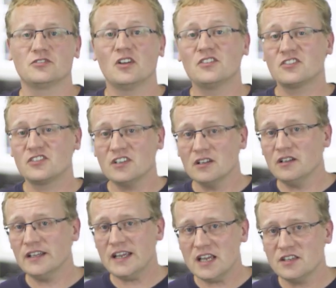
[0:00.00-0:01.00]
So it
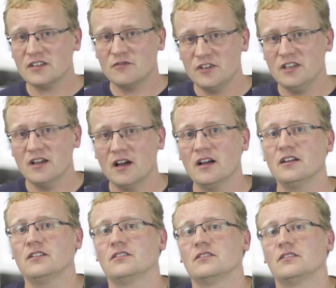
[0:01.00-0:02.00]
still is a
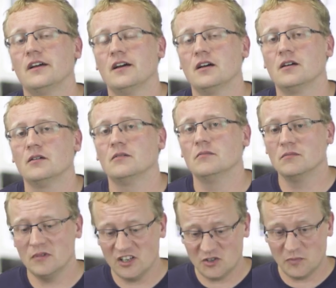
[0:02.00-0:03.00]
VR
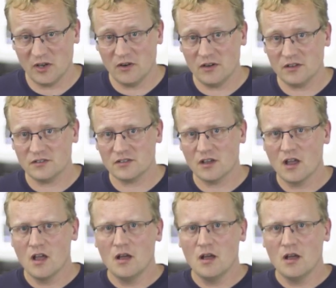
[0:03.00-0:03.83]
um, experience,